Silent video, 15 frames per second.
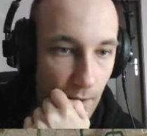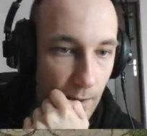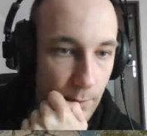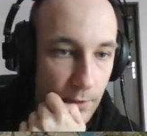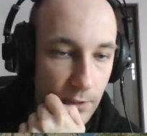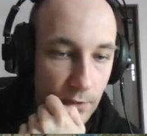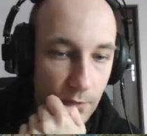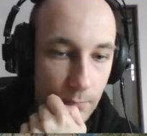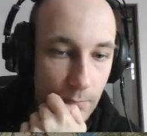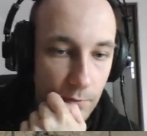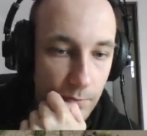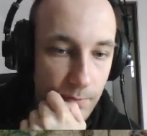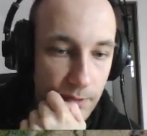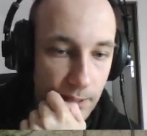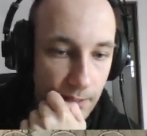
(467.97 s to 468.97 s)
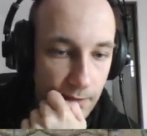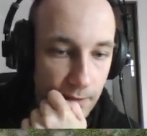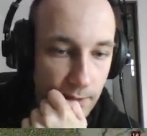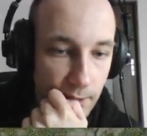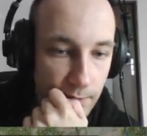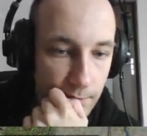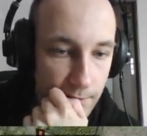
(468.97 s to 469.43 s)
Our income won't be that
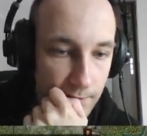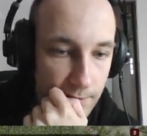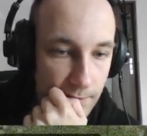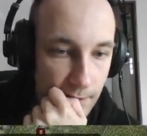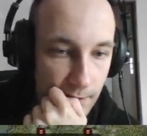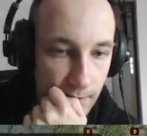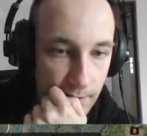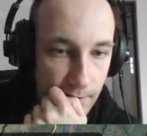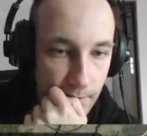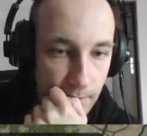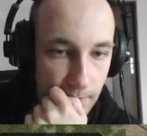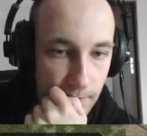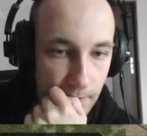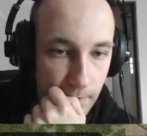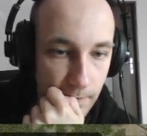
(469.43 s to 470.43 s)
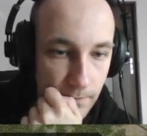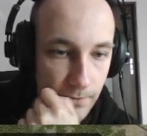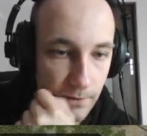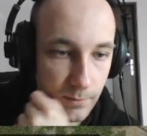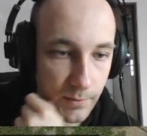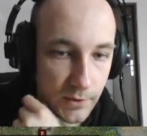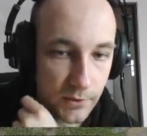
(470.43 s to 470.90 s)
great this time, I
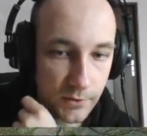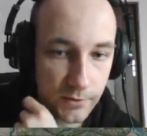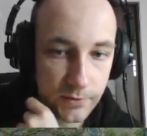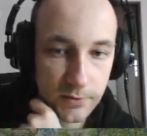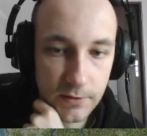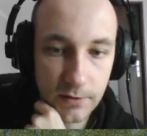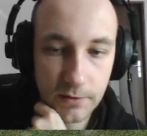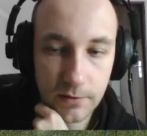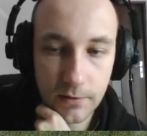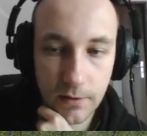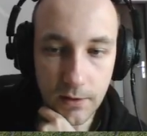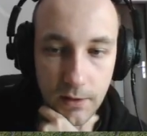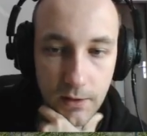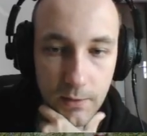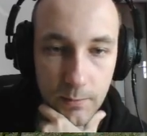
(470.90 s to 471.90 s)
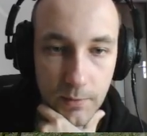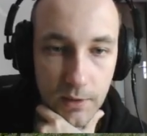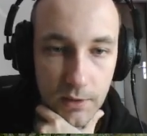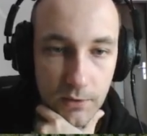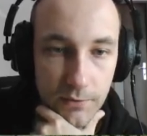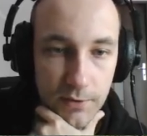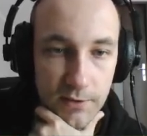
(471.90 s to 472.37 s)
think, because
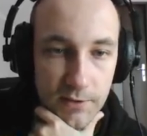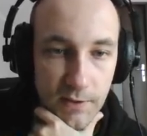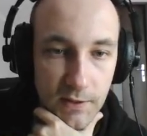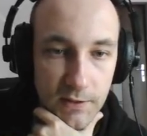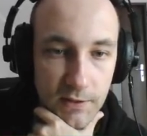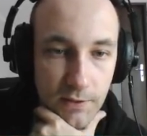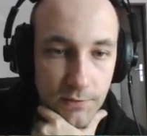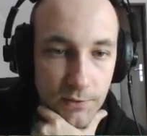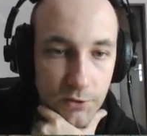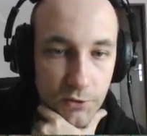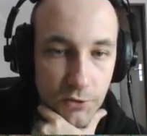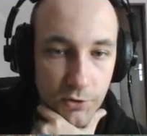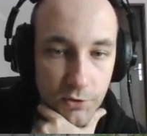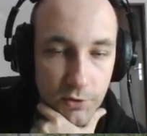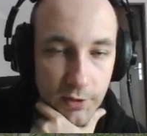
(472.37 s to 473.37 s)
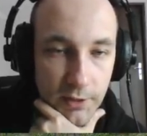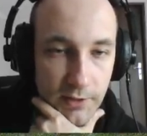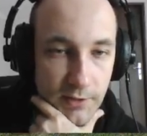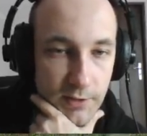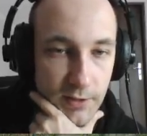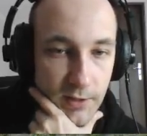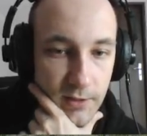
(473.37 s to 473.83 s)
many of the states haven't joined
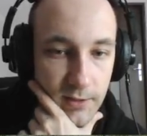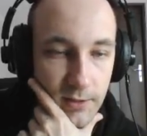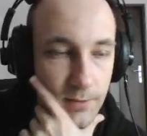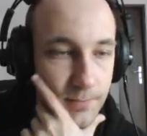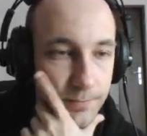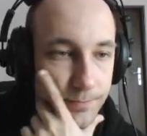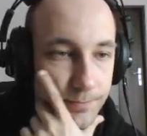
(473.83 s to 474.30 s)
us yet.